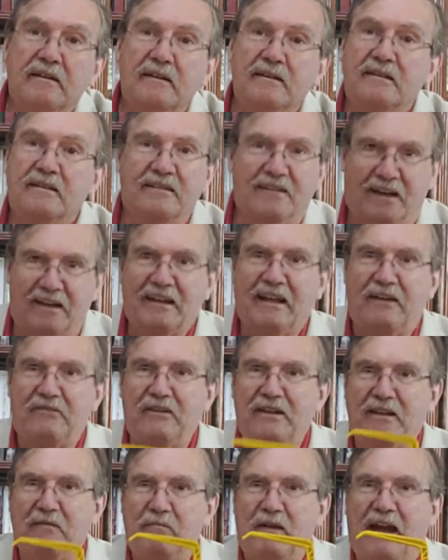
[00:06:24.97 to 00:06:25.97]
Did not have
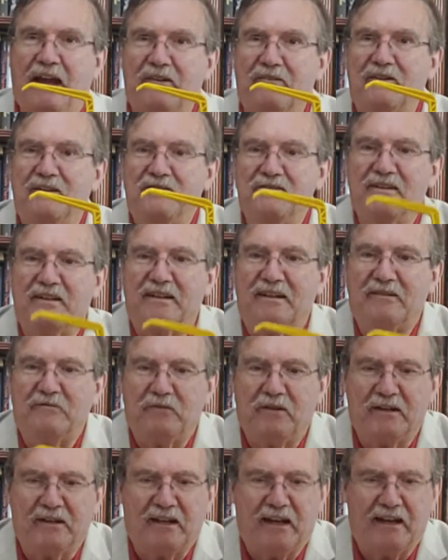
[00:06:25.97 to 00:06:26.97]
any batteries in it
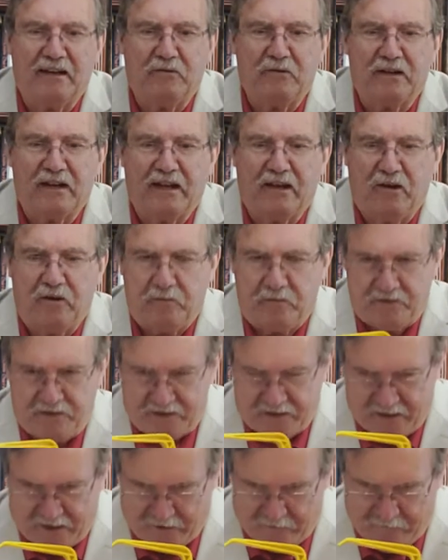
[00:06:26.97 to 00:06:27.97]
when I opened
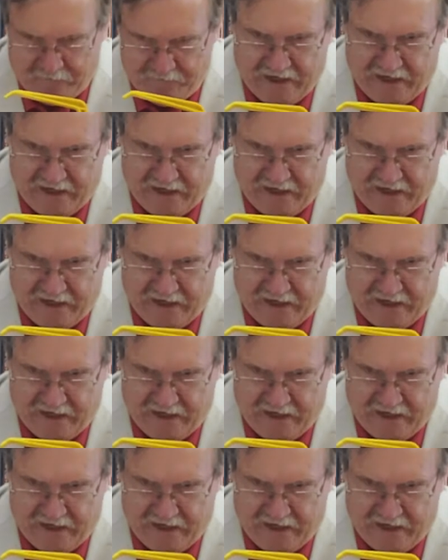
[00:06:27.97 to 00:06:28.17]
it up.